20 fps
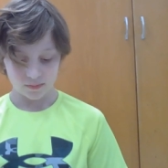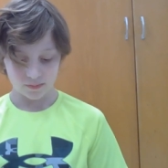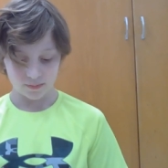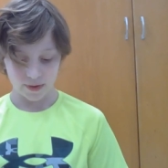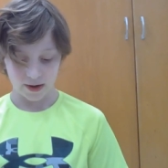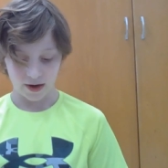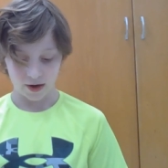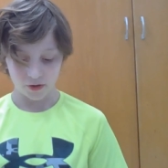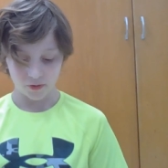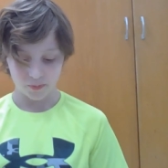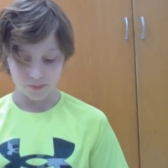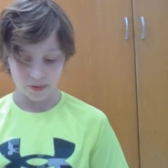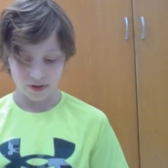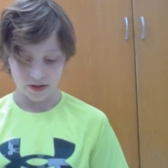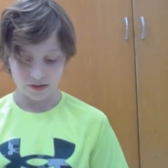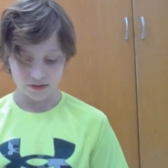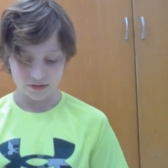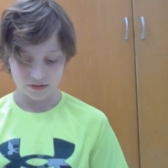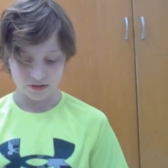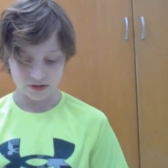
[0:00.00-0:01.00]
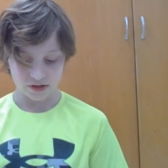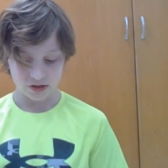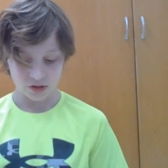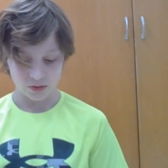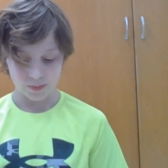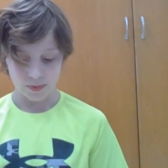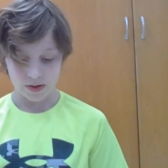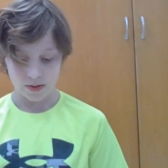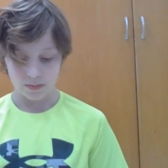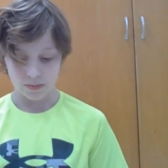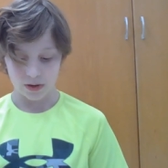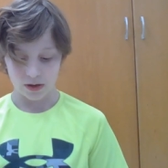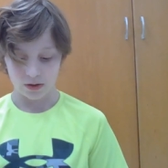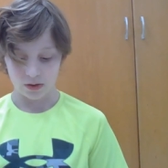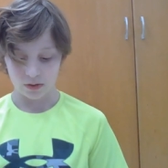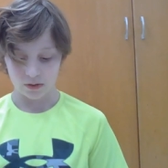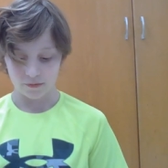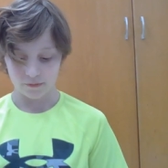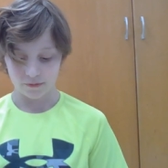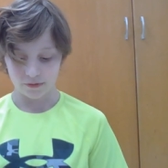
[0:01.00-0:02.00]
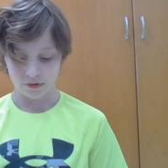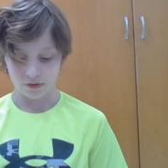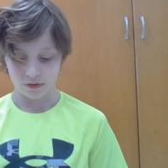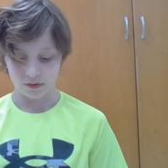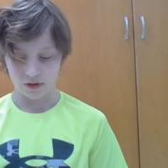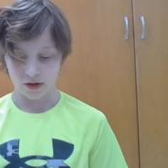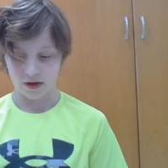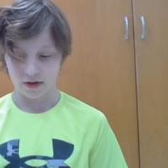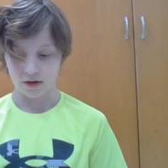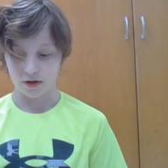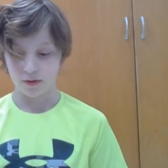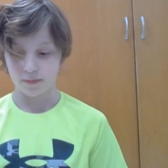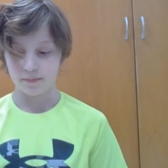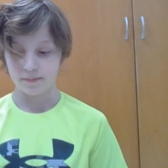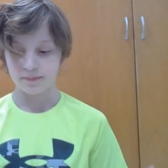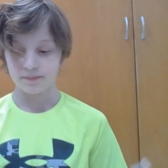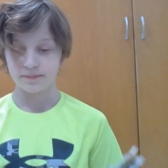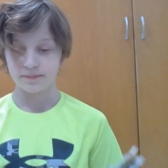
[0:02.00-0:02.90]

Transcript: back pains keep him out of the lineup.